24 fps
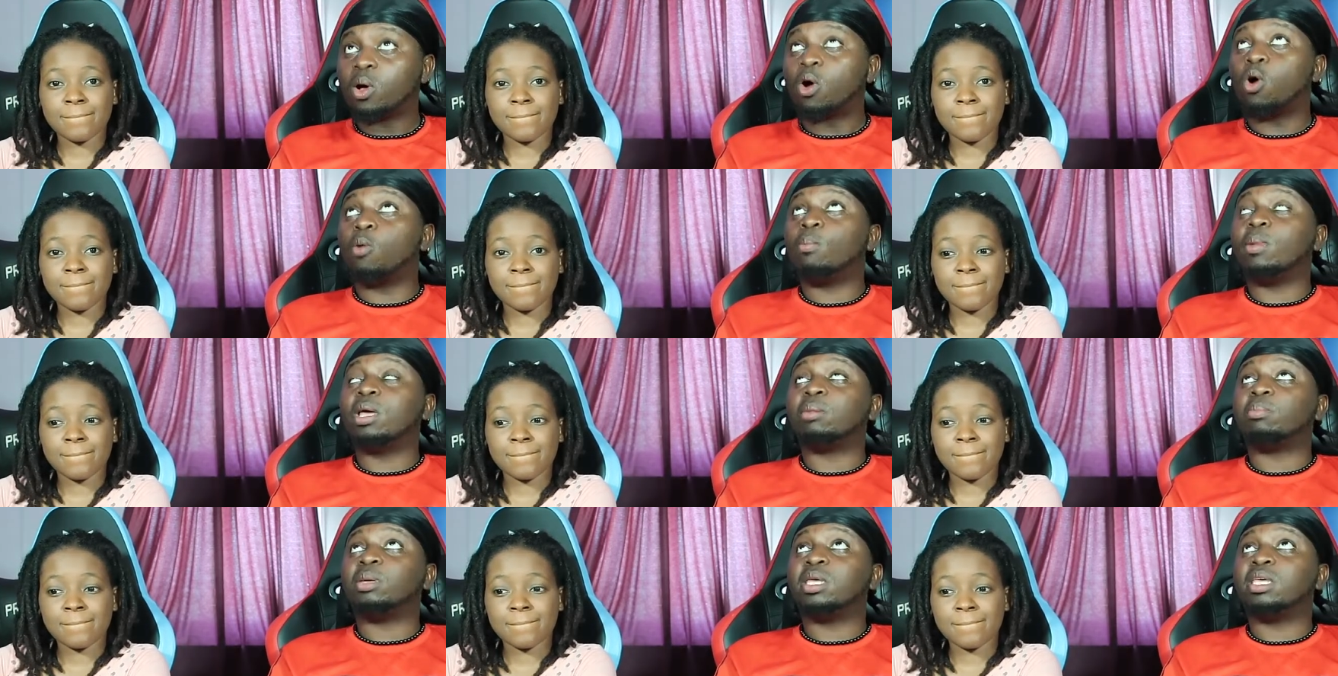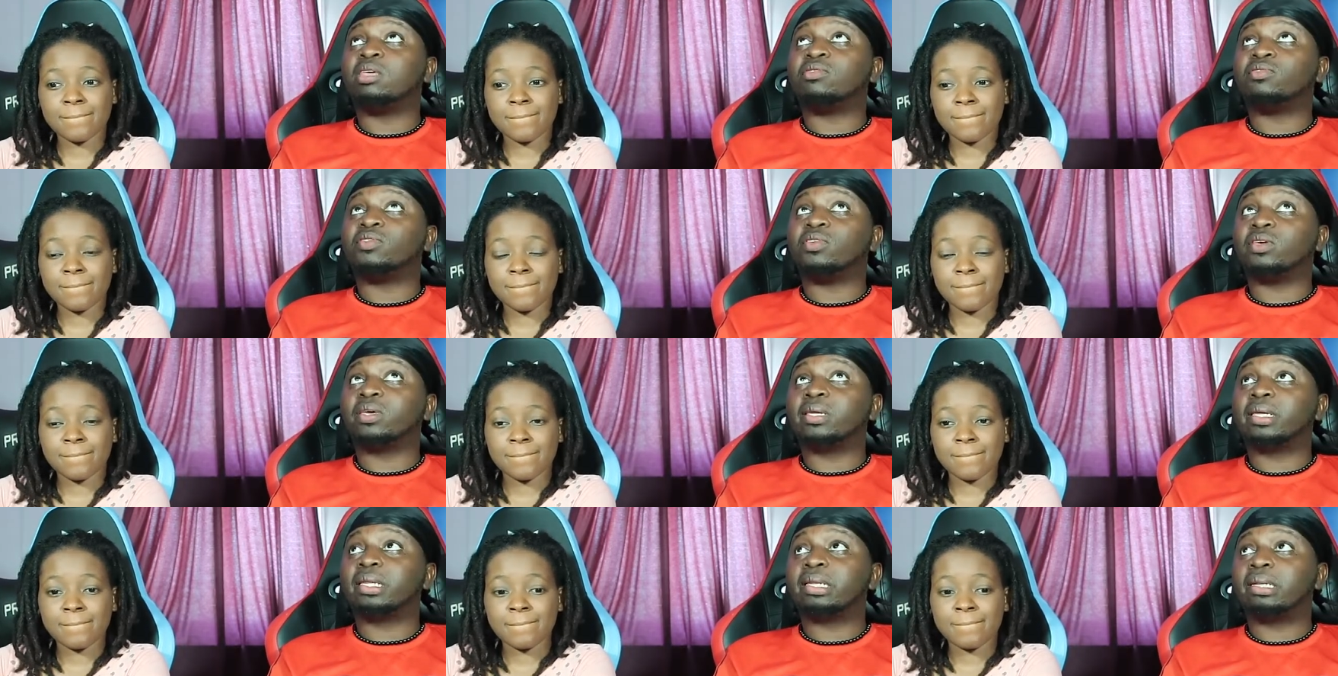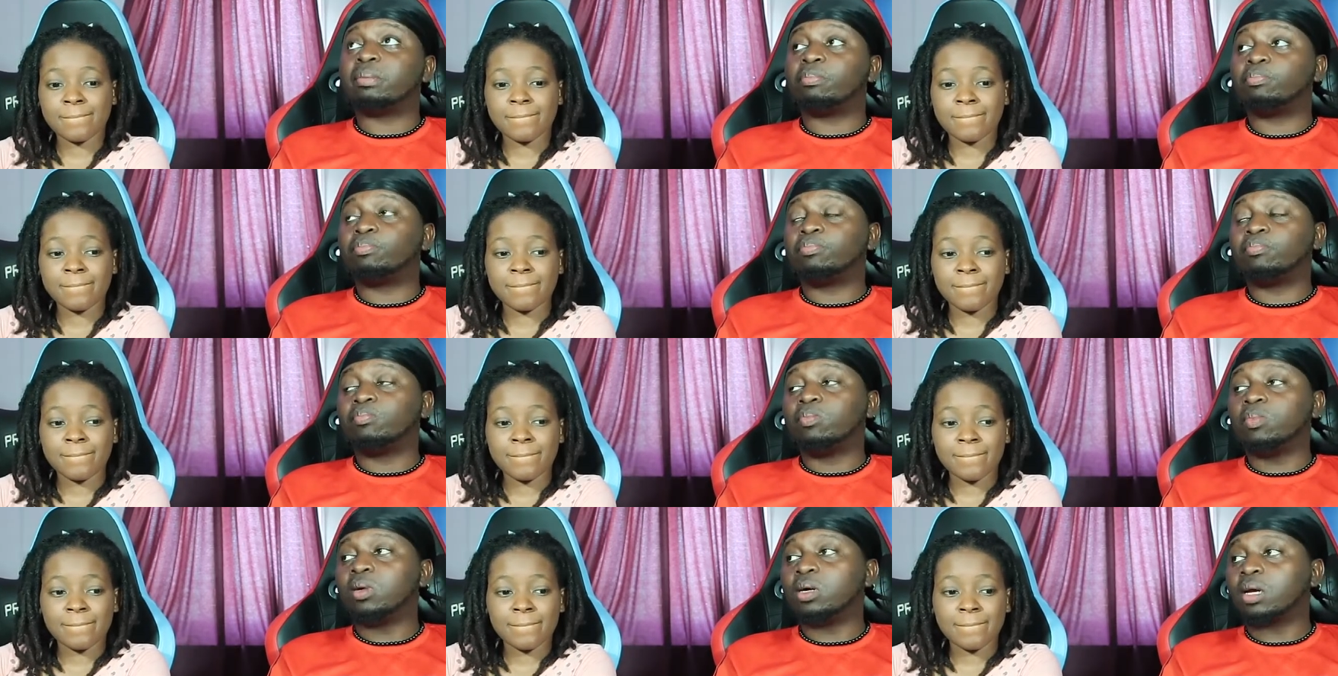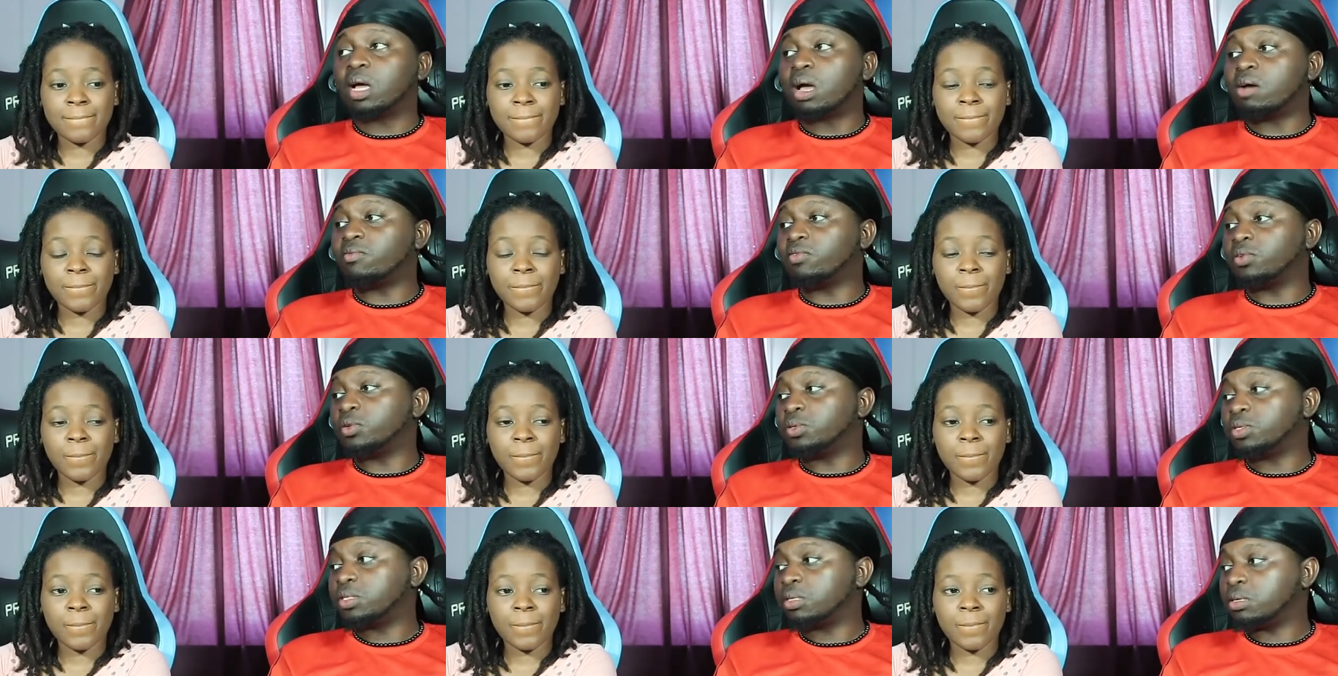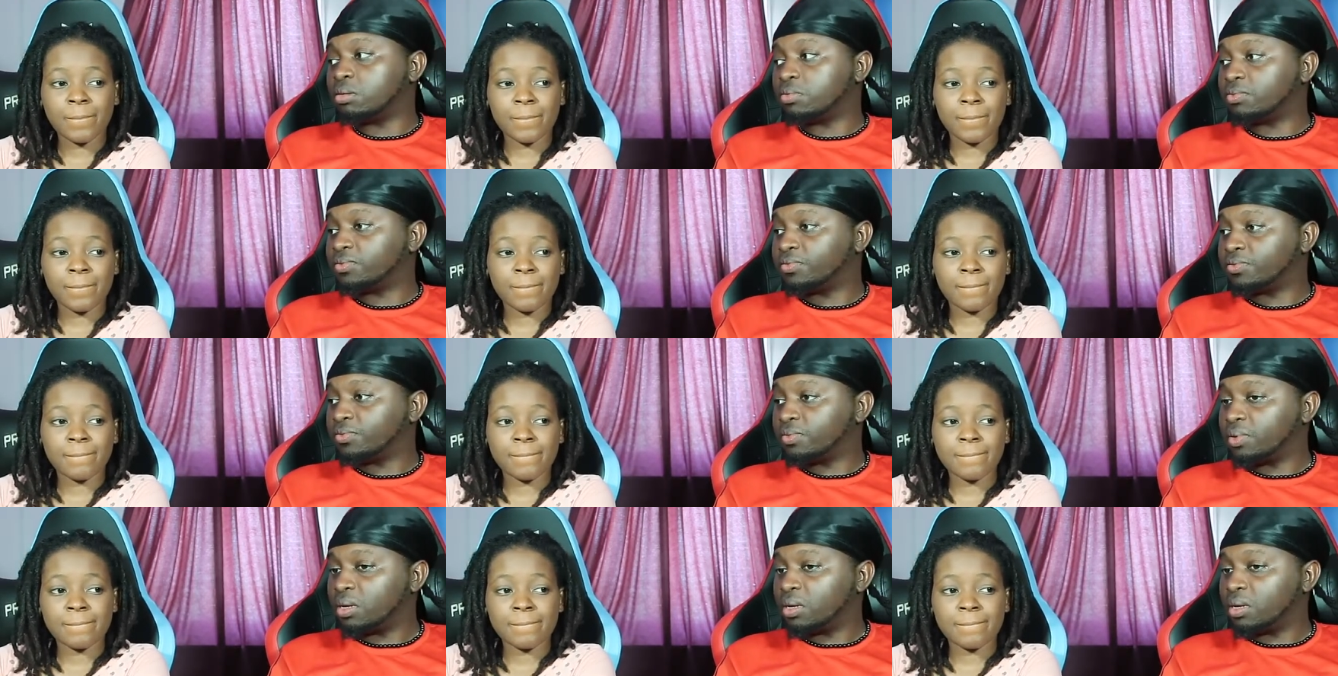Speaker 1: or maybe if you can cover yourself